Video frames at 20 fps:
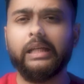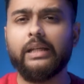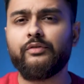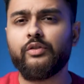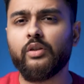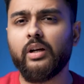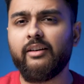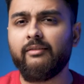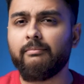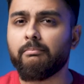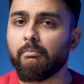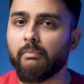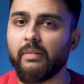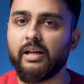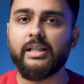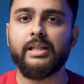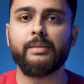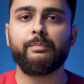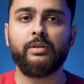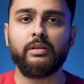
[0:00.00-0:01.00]
If you have
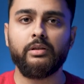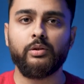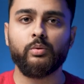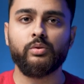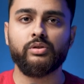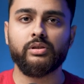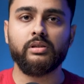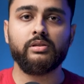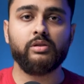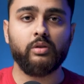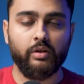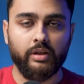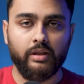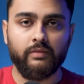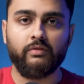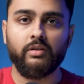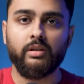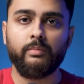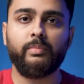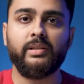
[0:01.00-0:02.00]
multiple users on
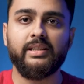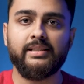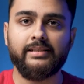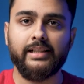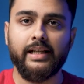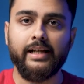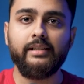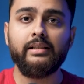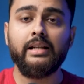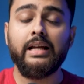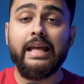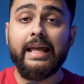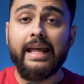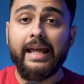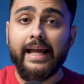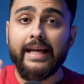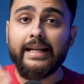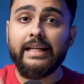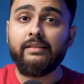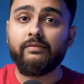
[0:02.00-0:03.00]
your WordPress site,
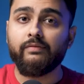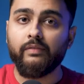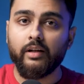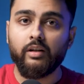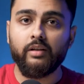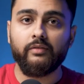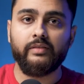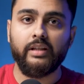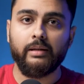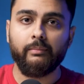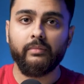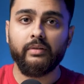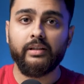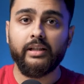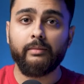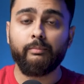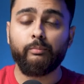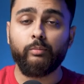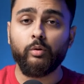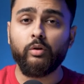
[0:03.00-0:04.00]
any one of them
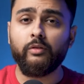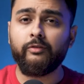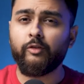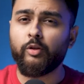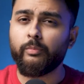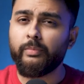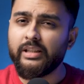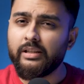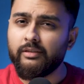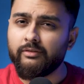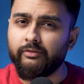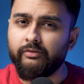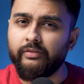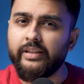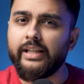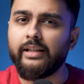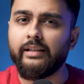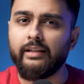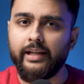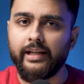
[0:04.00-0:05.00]
can prove to be the
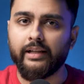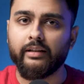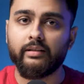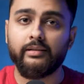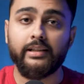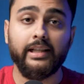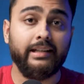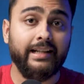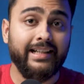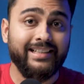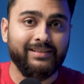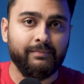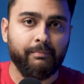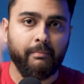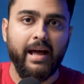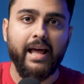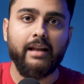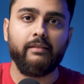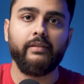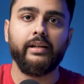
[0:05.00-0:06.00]
weak link that lets
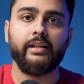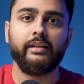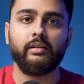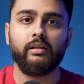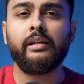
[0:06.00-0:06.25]
malware in.